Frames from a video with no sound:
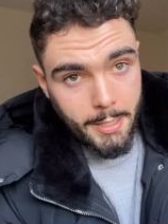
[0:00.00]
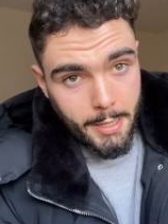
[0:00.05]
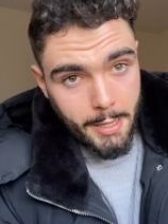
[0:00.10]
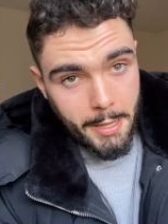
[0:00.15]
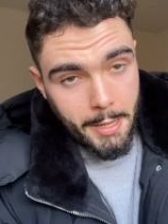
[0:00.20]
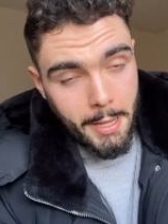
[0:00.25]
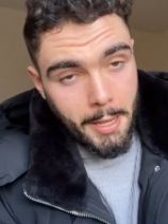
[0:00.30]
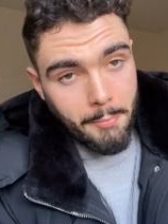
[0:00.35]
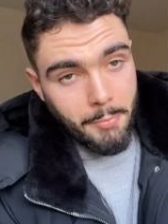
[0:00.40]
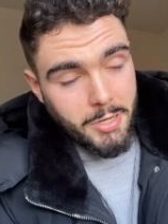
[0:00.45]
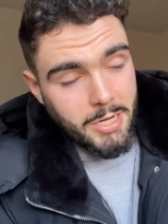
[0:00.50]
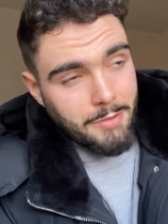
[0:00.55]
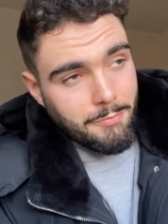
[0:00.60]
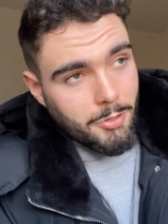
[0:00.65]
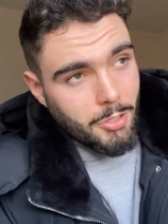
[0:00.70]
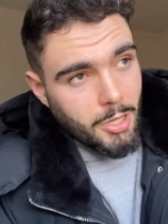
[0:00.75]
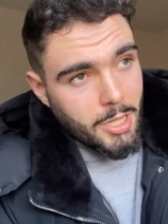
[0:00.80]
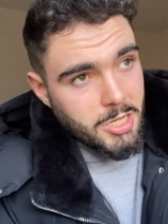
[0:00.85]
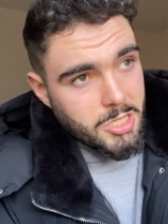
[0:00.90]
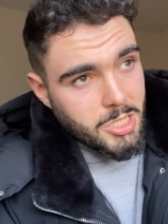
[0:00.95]
Um, but
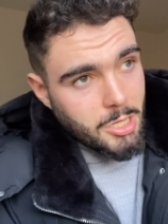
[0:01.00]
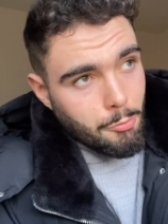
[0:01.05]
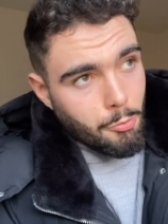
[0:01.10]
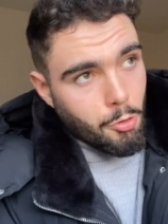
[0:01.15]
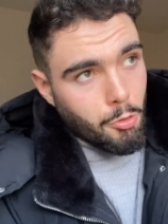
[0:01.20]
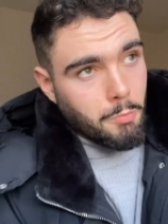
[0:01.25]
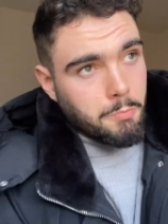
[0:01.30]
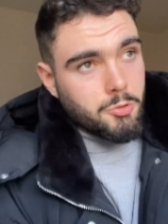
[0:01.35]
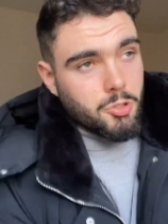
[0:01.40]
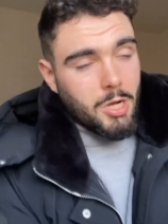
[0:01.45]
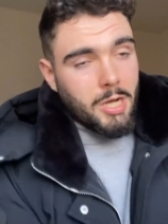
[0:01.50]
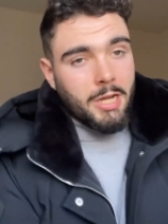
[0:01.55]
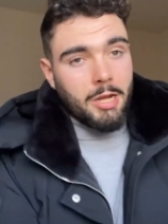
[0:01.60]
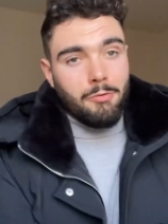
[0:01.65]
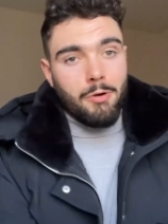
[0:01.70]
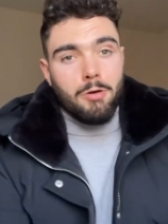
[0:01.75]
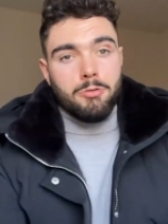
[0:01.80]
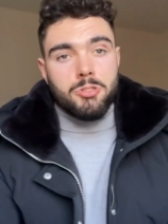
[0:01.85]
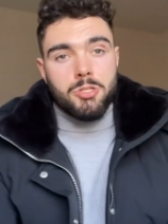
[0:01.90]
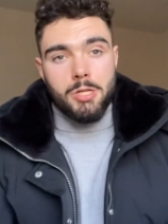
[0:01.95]
nevertheless, I will try to get
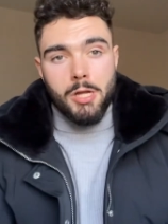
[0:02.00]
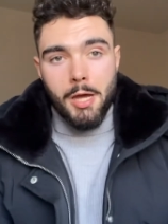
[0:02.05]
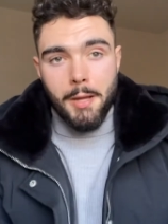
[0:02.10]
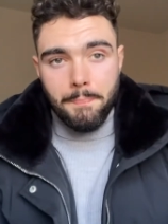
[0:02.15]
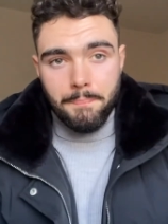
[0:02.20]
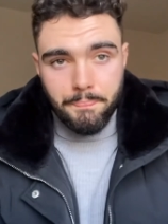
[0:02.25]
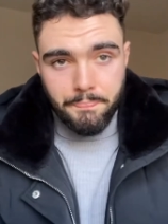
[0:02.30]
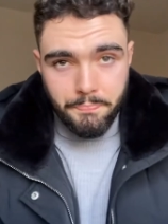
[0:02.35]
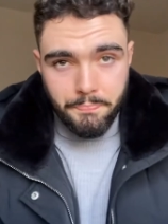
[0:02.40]
around to that.